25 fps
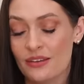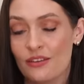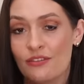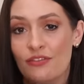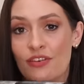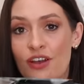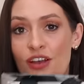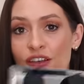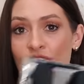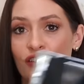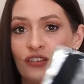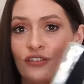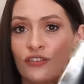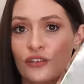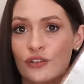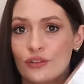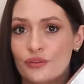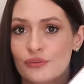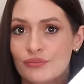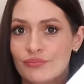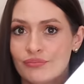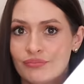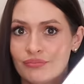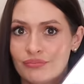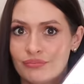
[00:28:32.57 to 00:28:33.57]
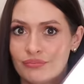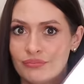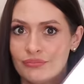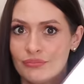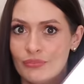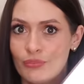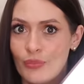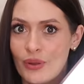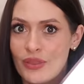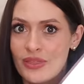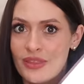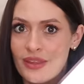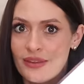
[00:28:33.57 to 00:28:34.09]
First of all,
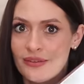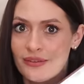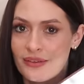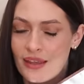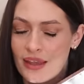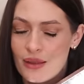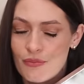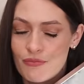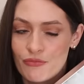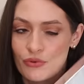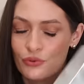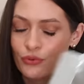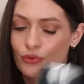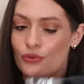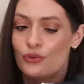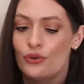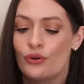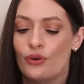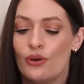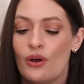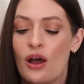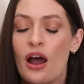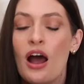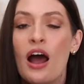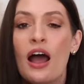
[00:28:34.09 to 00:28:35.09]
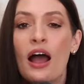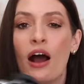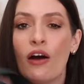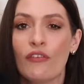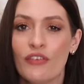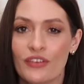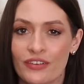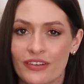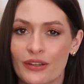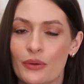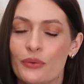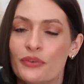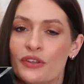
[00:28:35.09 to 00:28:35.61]
when this came through the door,
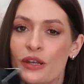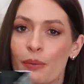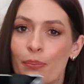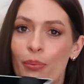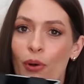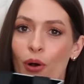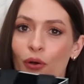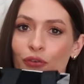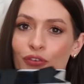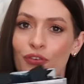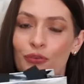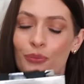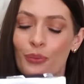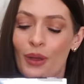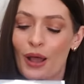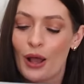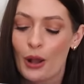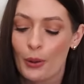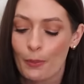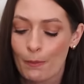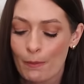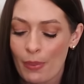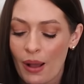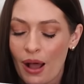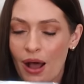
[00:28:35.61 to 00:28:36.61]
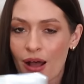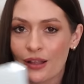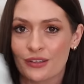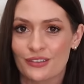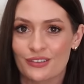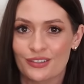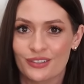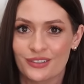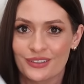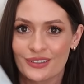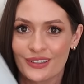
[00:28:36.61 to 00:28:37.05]
obviously it was in a box as well, but